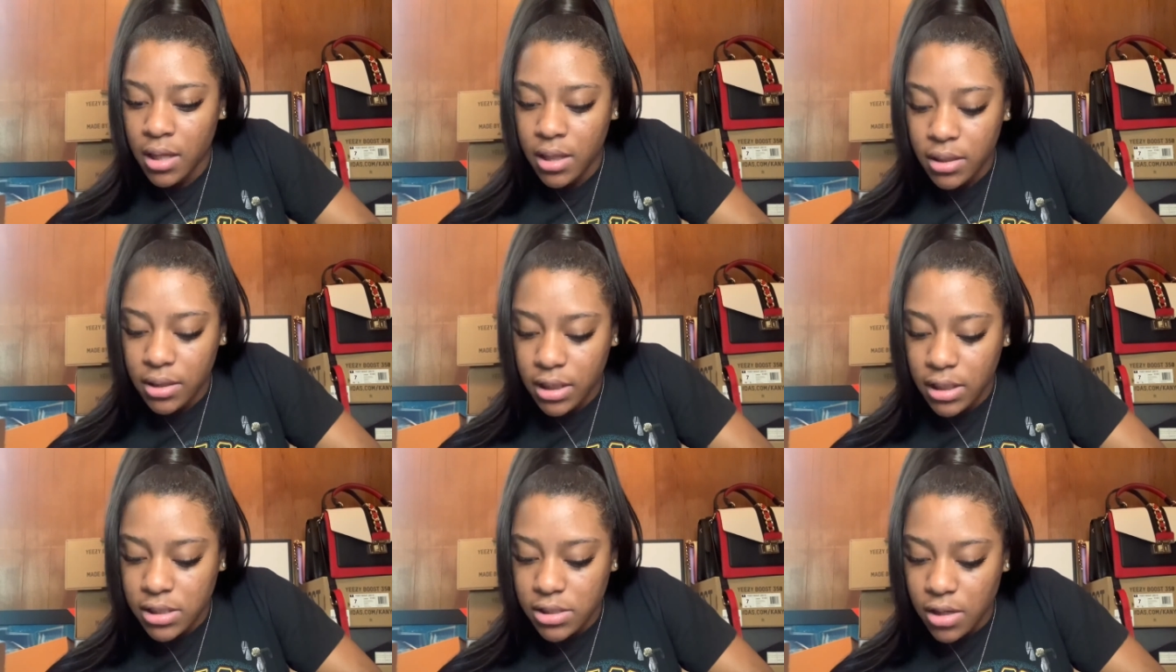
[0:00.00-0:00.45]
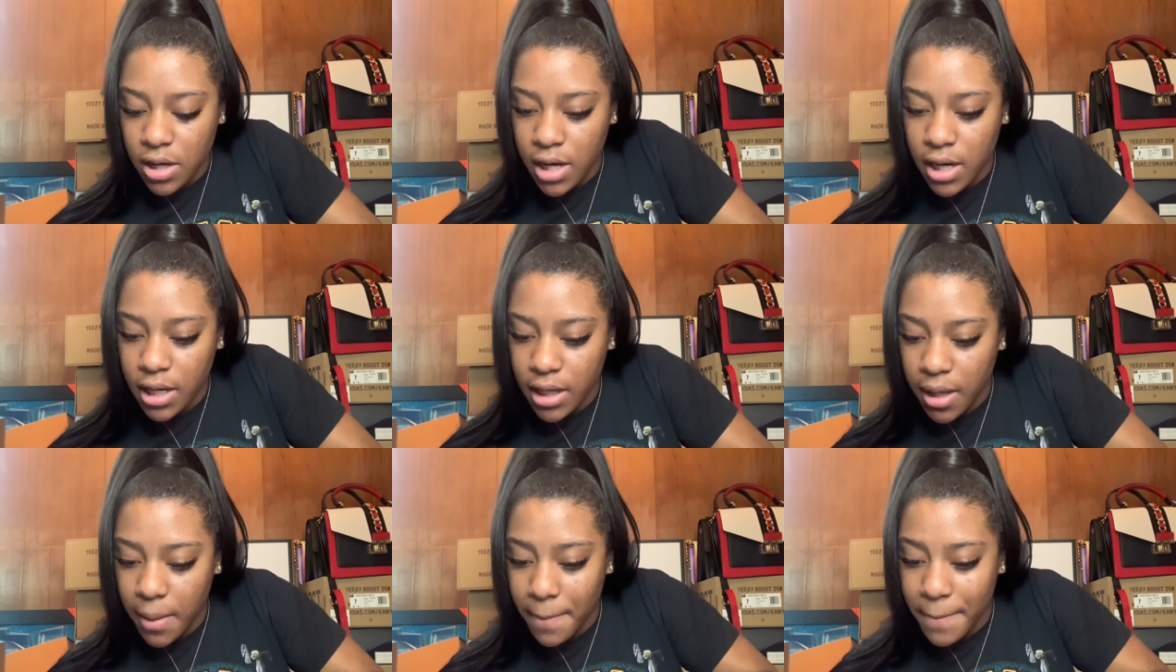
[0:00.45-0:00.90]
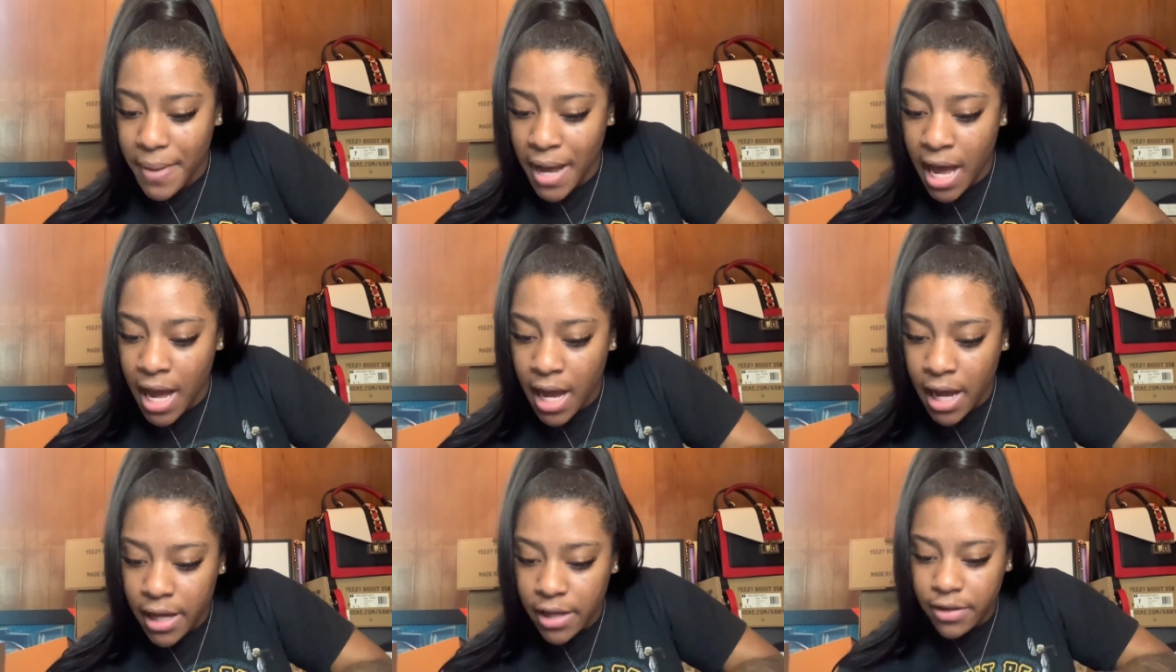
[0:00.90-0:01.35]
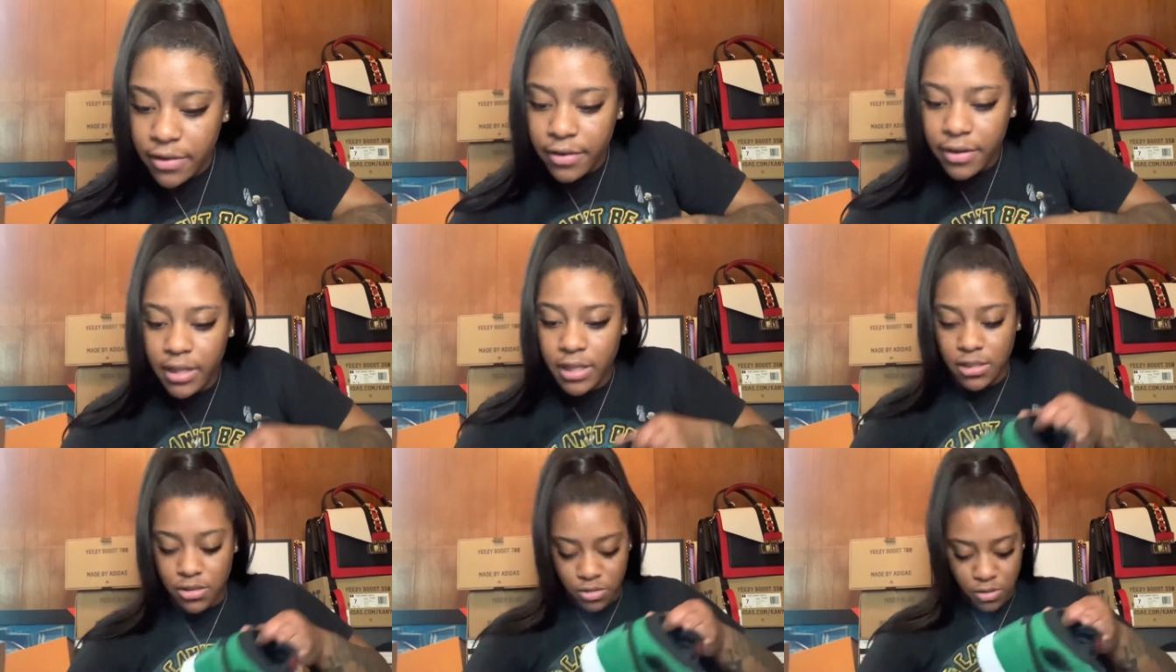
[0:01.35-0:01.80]
These are the Pine
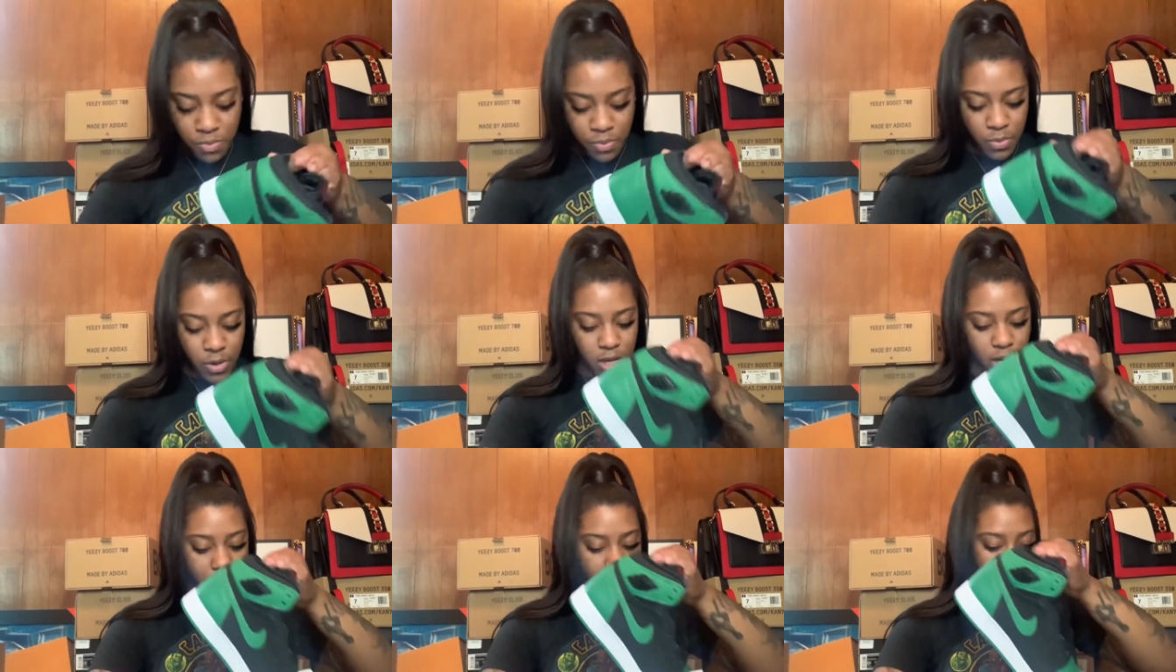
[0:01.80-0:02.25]
Green 2.0.